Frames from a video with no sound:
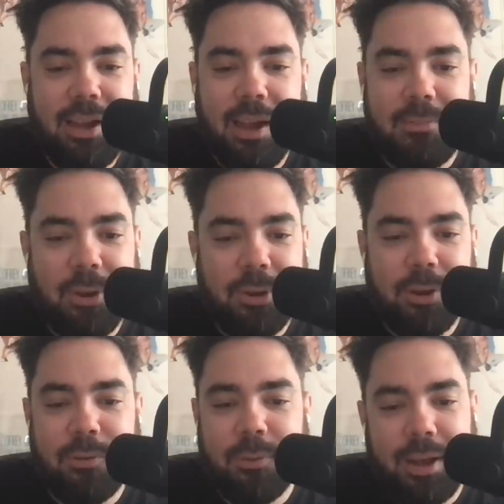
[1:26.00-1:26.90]
I'm going
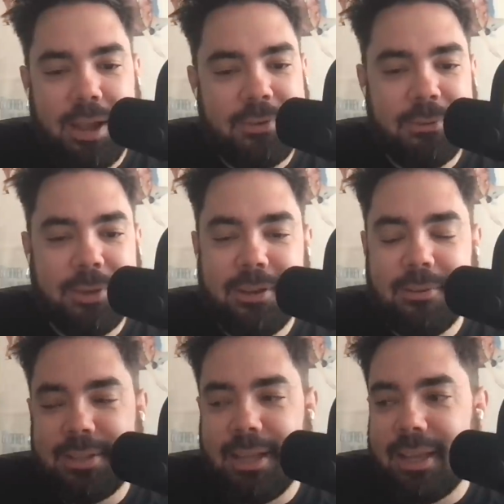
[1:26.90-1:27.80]
over what I have to read, and
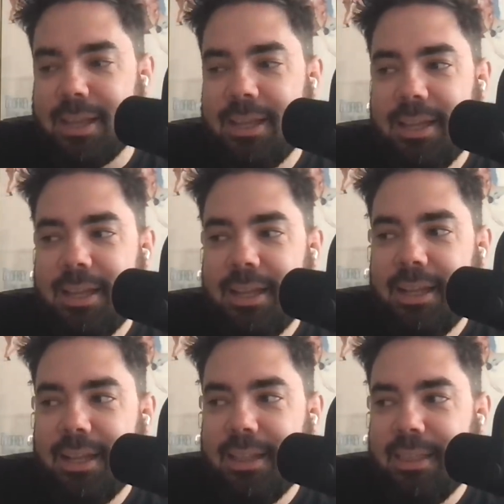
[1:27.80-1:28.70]
I was like,
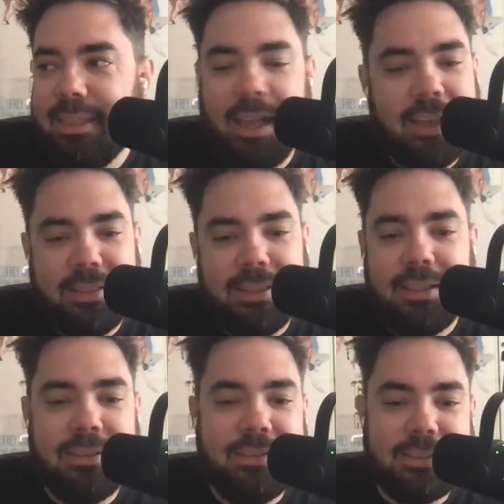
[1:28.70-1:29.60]

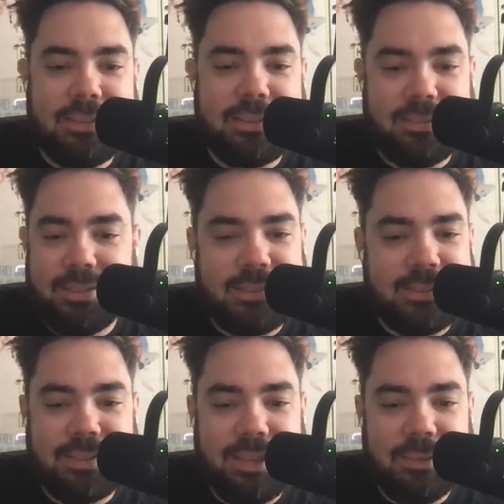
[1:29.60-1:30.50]
this is
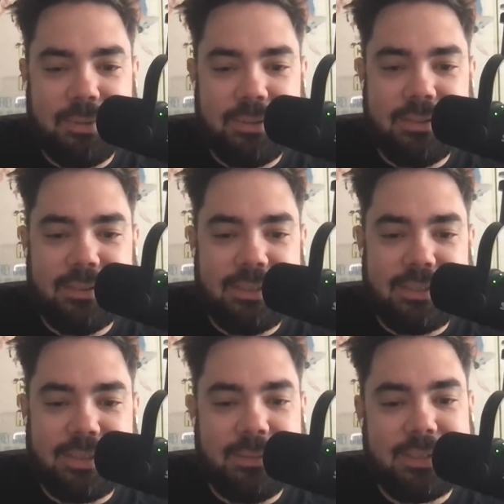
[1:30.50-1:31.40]
a skip. This
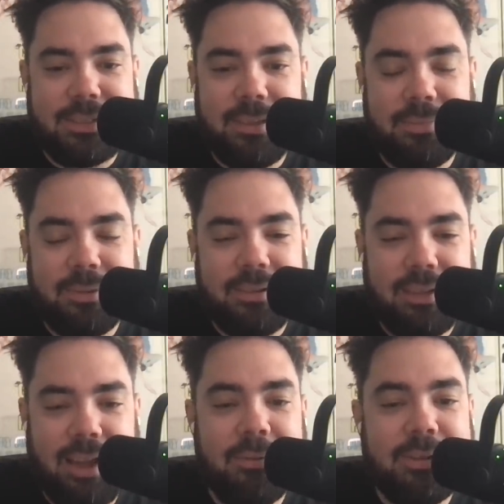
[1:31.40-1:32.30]
is gonna be a skip.
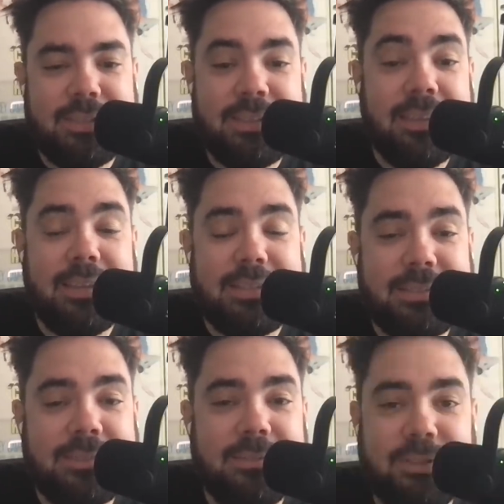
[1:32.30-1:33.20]
I would just say
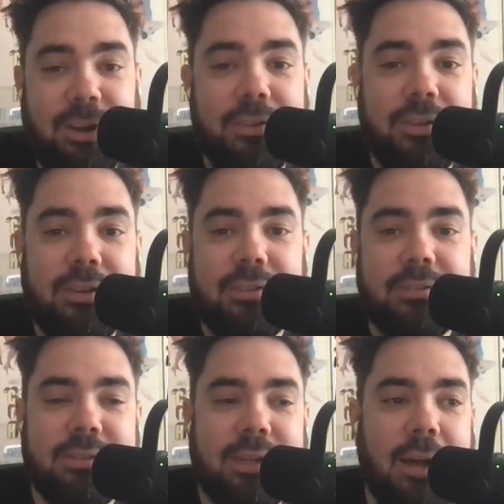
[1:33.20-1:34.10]
this to all
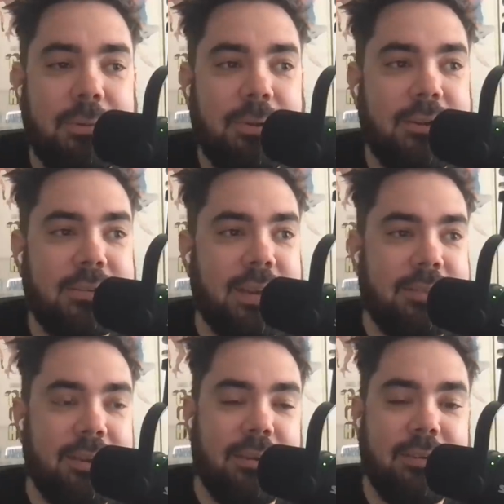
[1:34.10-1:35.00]
the copywriters
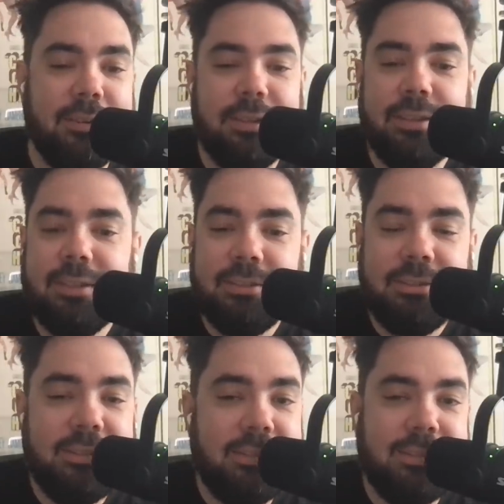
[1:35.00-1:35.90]
out there:
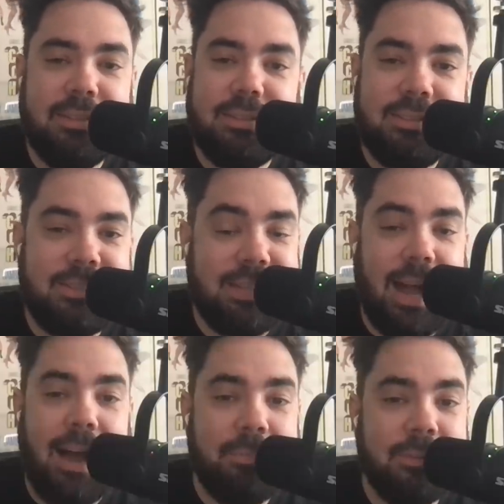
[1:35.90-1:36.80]

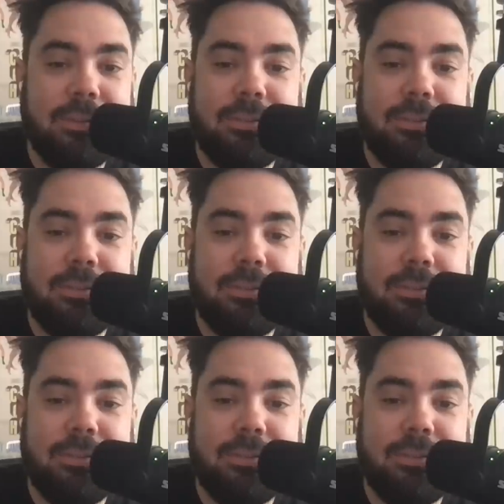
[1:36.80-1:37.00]
stop